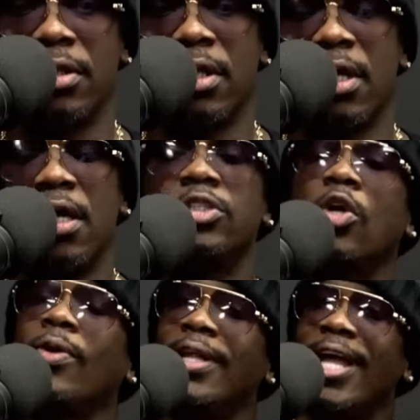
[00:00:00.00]

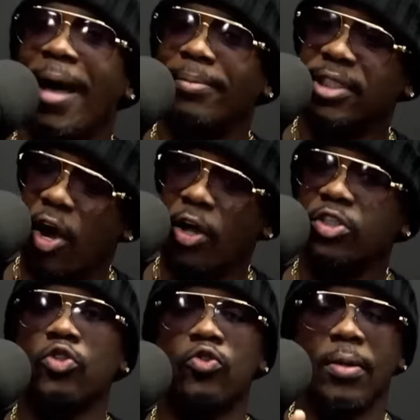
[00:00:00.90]
So I'm talking
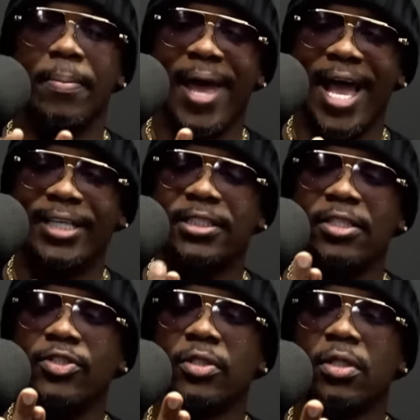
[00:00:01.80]
to
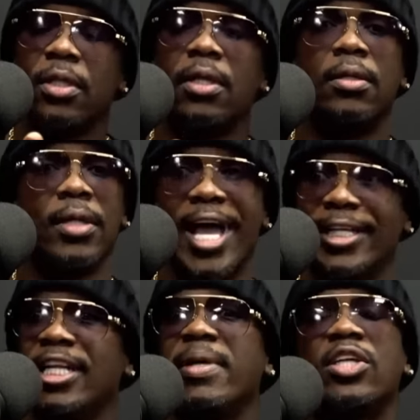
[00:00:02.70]
pastors. I need
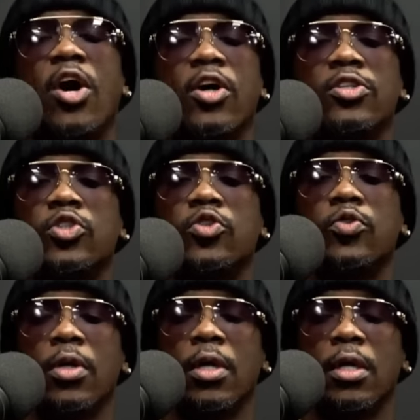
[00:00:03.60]
to be talking to
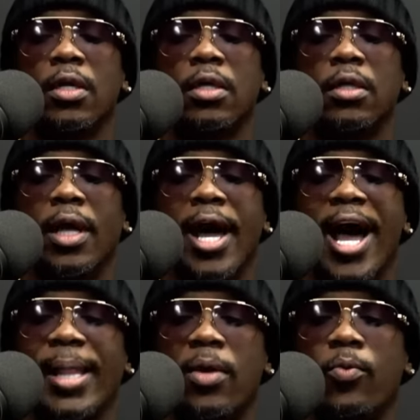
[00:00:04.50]

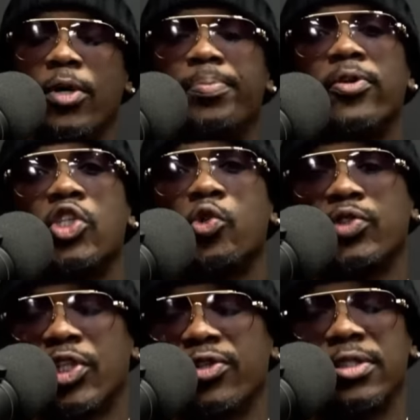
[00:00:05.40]
Hollywood
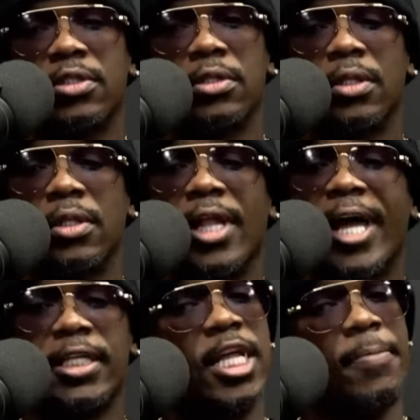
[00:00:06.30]
producers. I
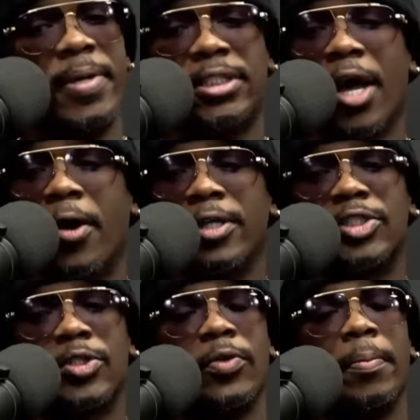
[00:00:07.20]
need to be talking
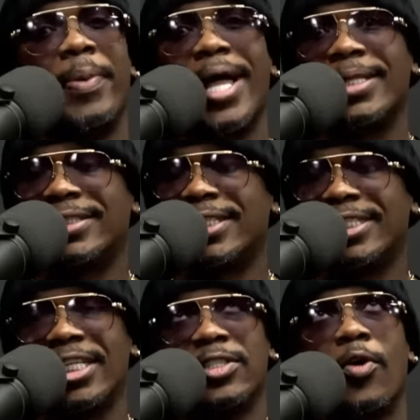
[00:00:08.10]
to
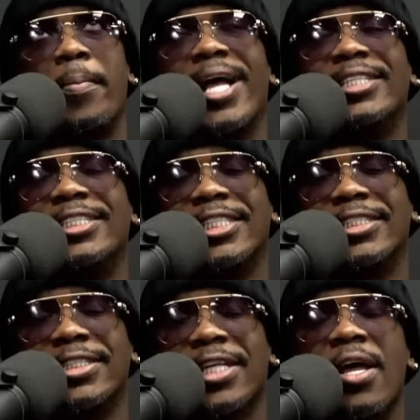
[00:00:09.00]
politicians. Oh my
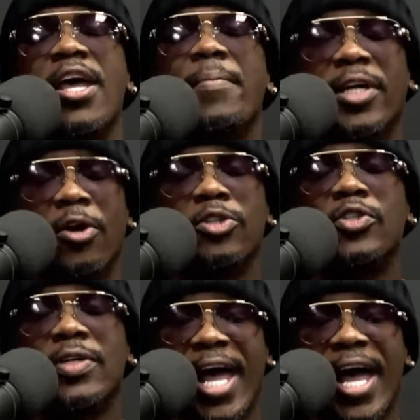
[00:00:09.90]
Jesus. Because you
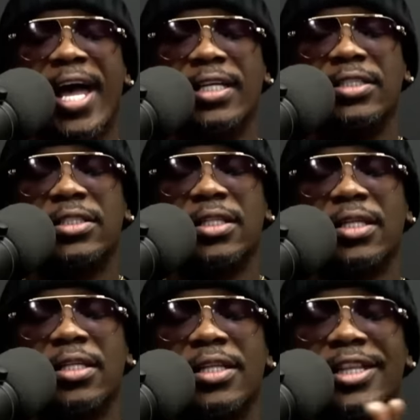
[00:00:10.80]
guys,
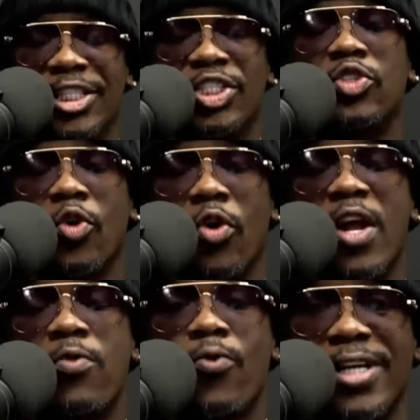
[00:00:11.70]
this story
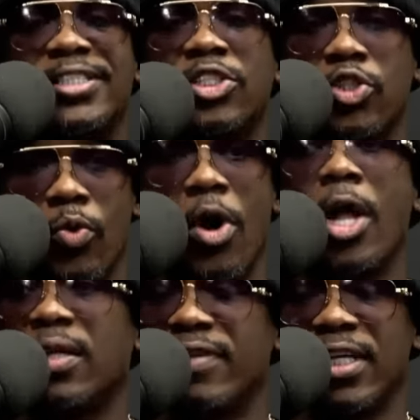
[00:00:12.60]
runs into all
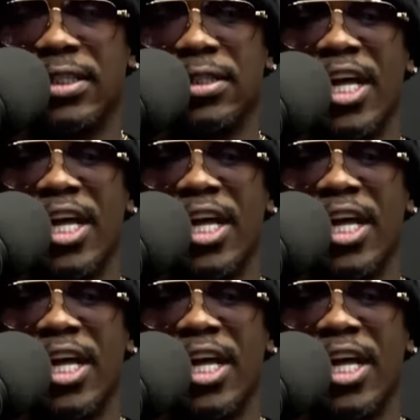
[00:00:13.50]
of this.